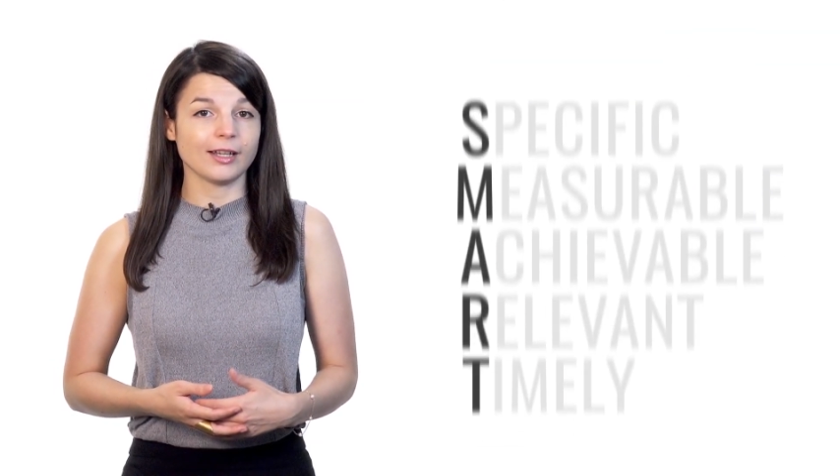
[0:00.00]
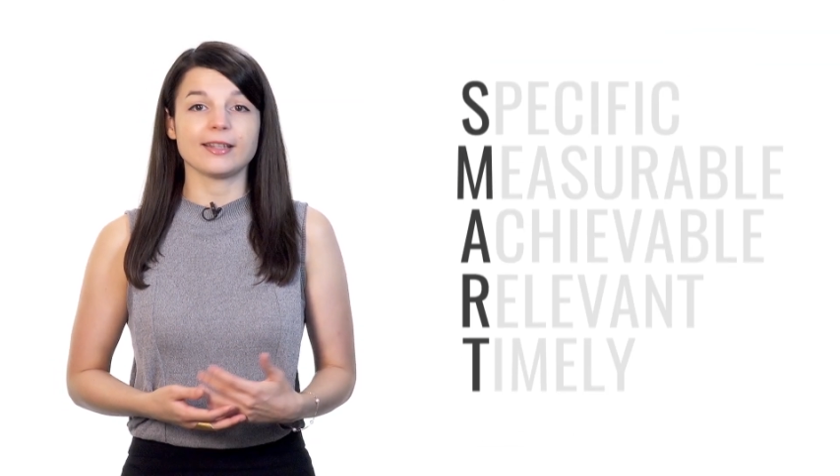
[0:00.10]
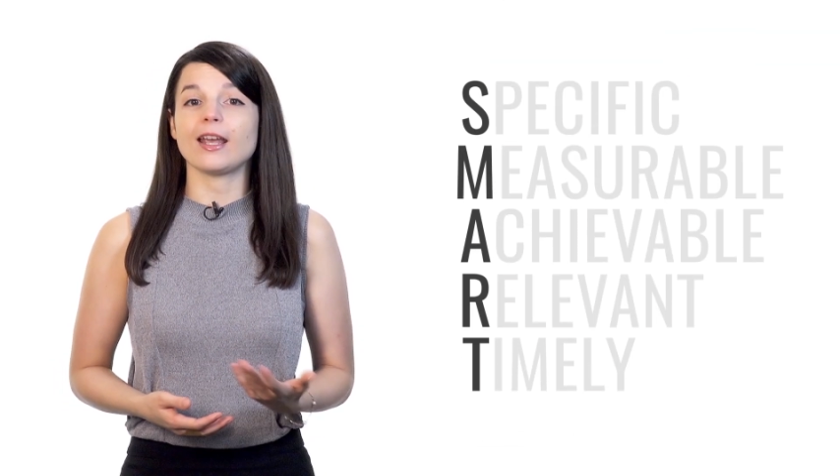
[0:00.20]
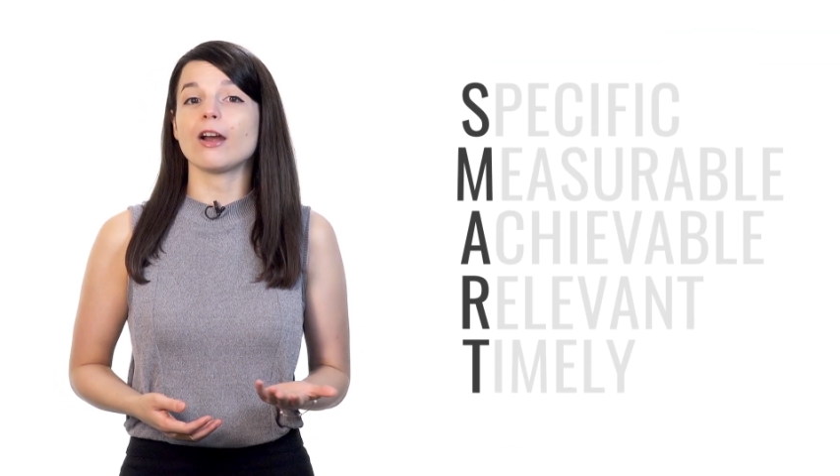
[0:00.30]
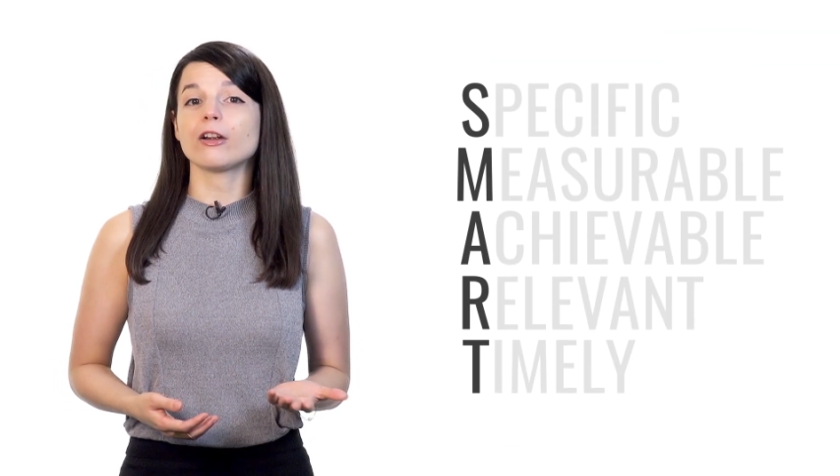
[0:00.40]

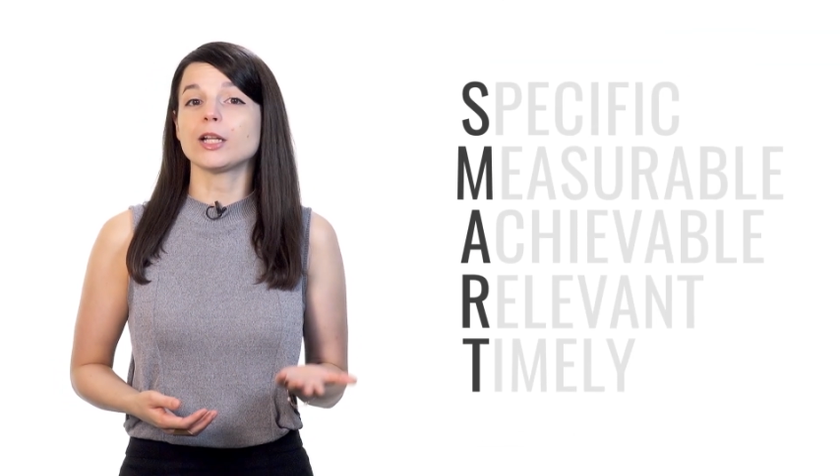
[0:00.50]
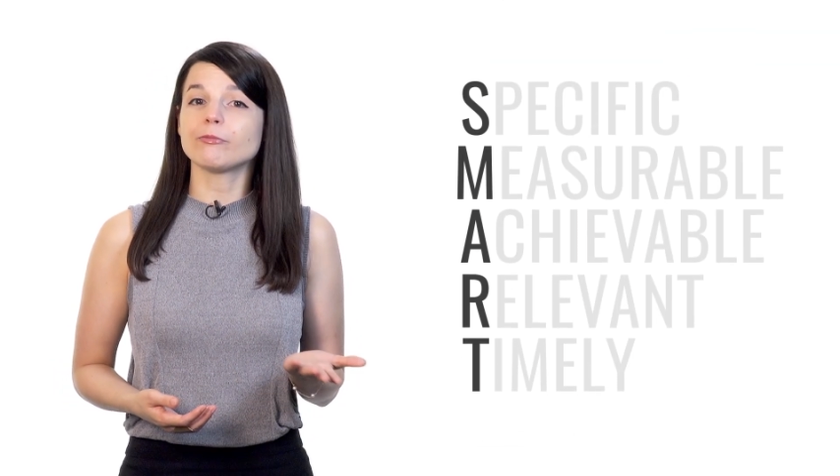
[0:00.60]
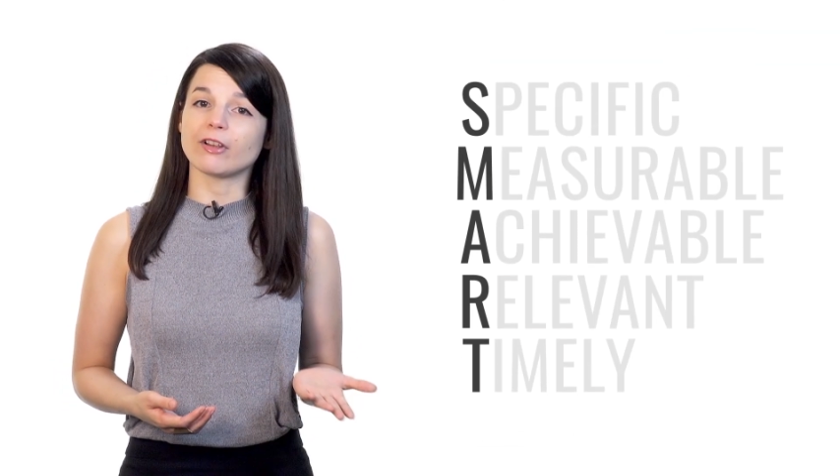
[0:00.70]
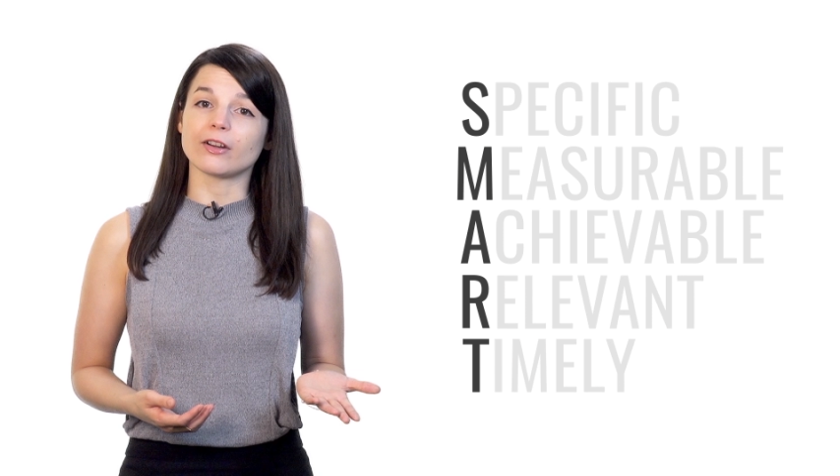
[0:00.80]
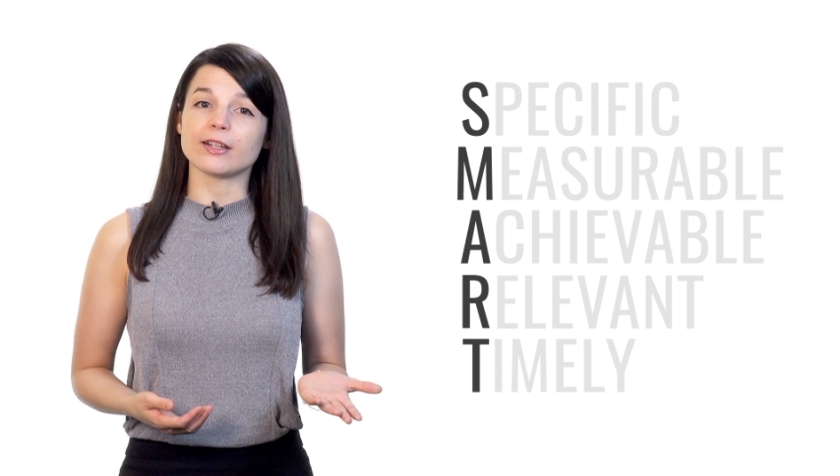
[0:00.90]
The
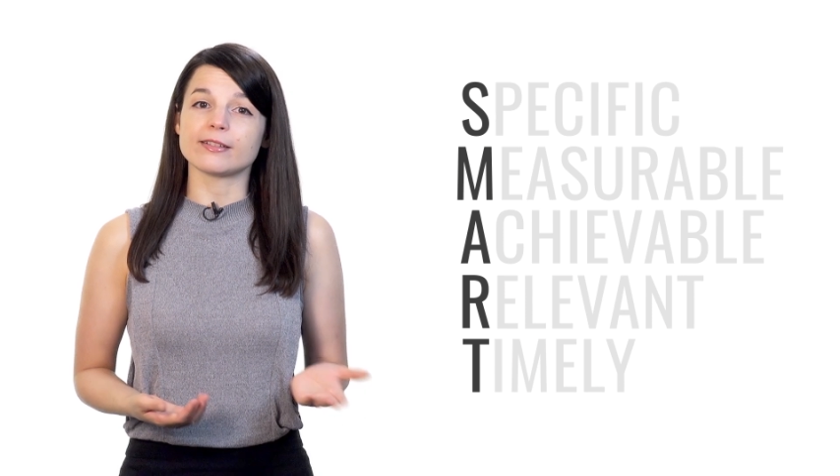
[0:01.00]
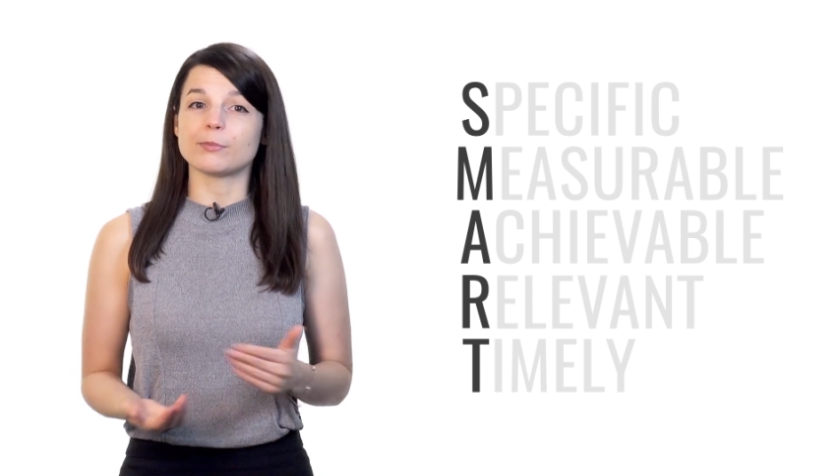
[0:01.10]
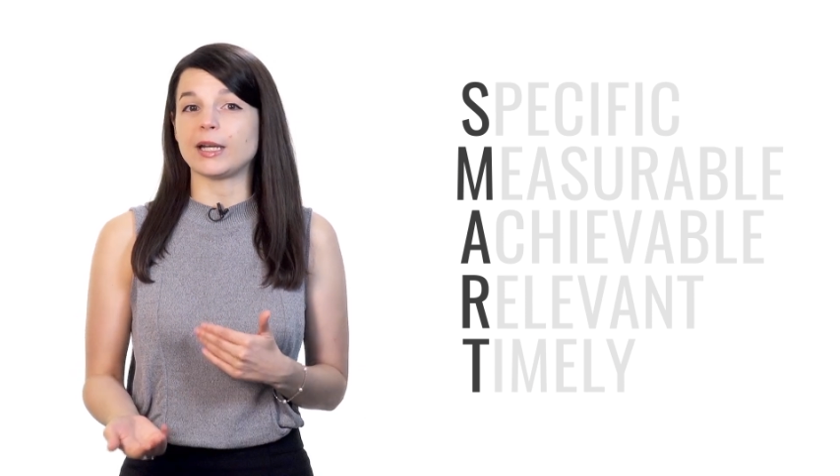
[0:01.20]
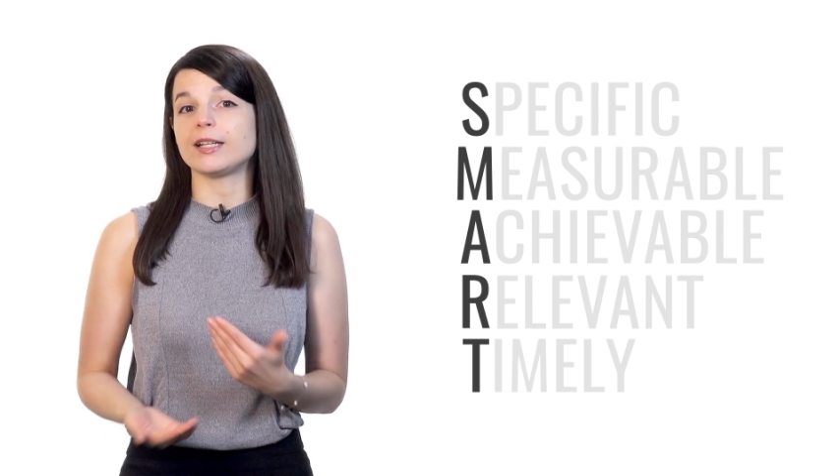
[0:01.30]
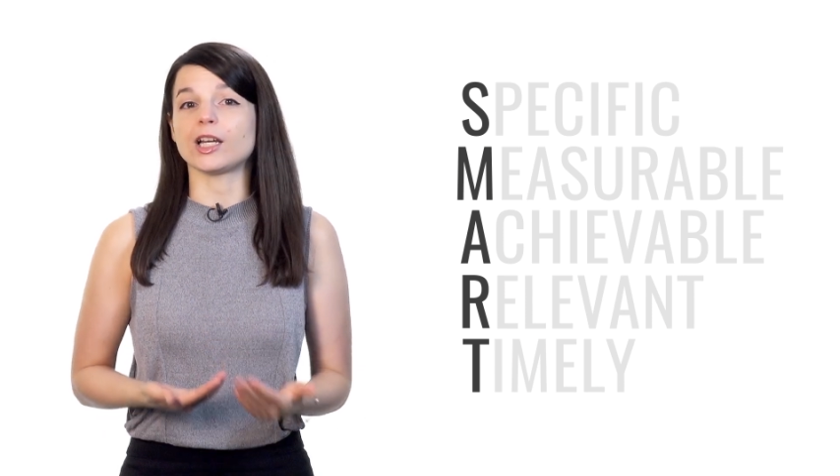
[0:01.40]
acronym varies
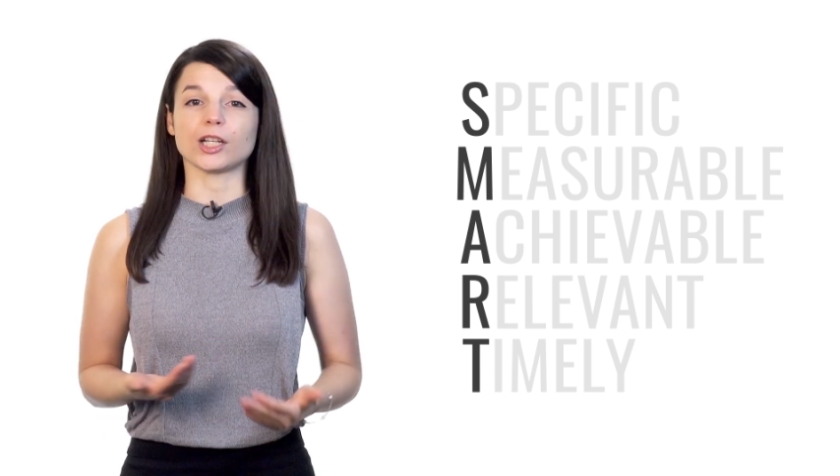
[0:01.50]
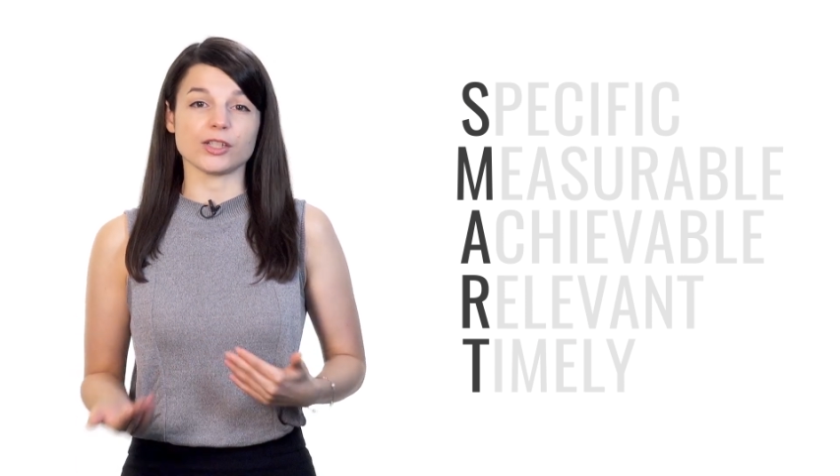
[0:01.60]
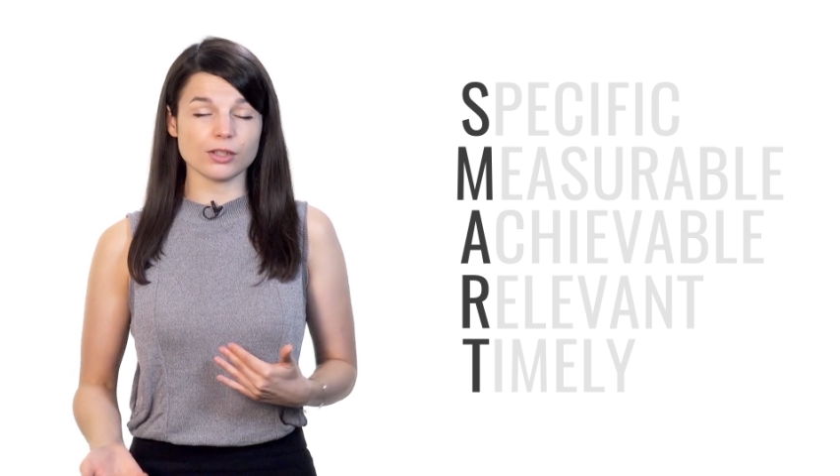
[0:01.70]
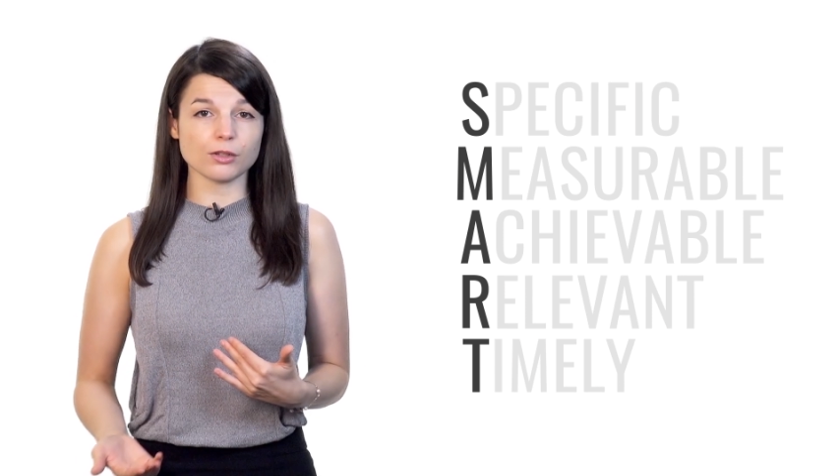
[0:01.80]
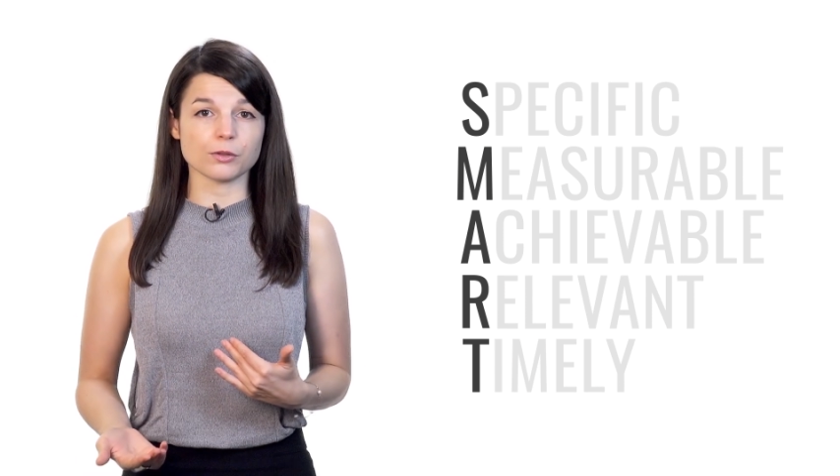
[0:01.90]
depending on
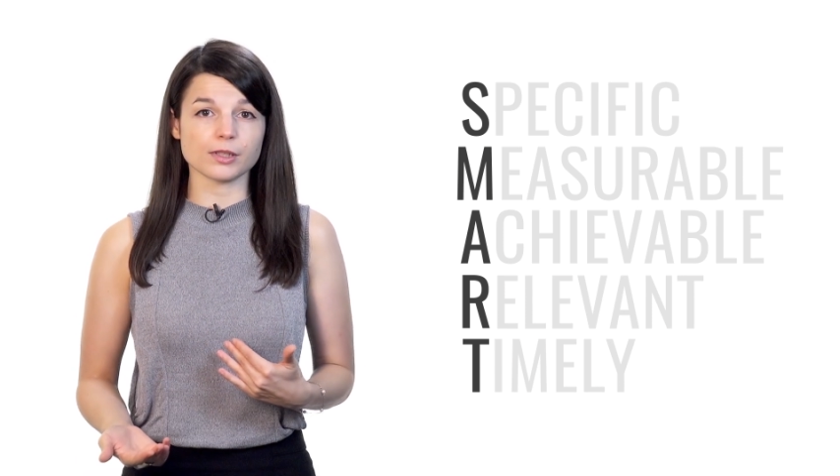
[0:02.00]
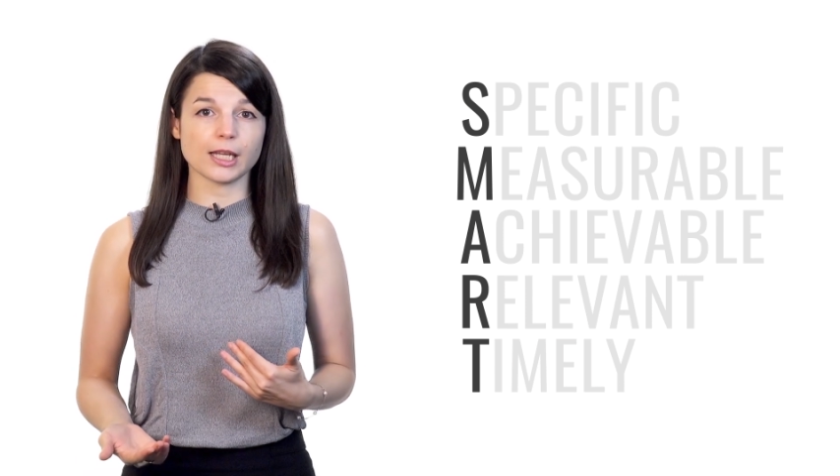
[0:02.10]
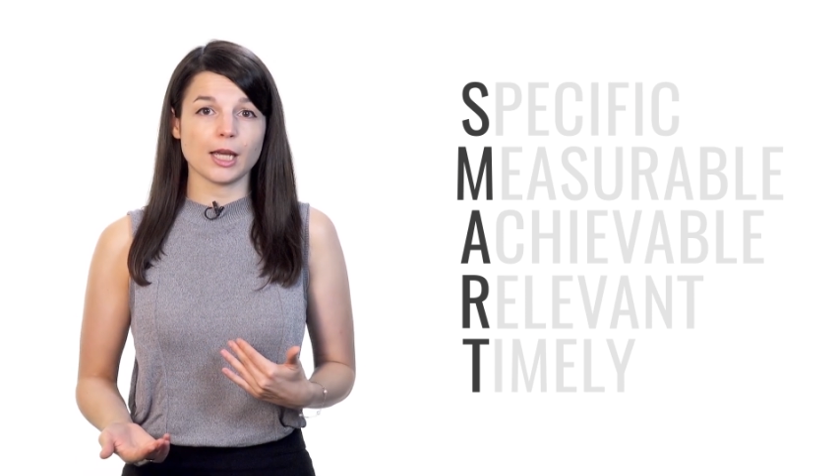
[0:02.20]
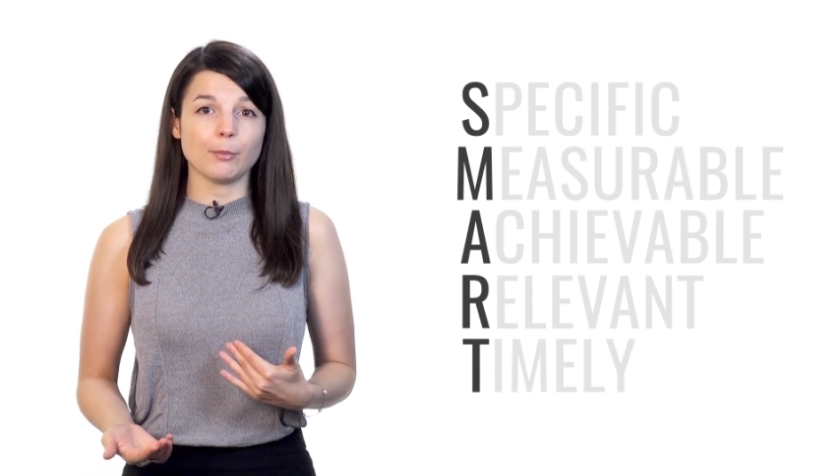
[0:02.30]
its use,